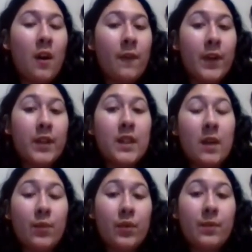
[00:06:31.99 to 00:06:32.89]
For
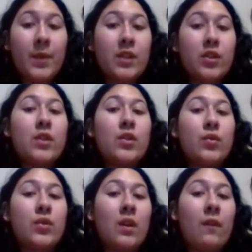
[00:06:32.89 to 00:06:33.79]
example, patients who
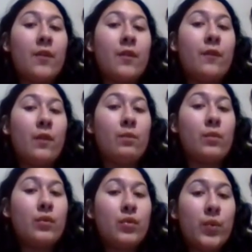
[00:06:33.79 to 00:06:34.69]
suffer from
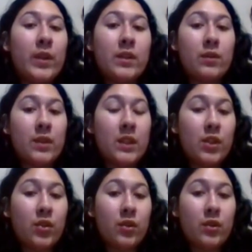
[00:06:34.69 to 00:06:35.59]
mood swings or
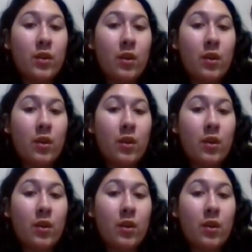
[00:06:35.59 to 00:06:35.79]
seizures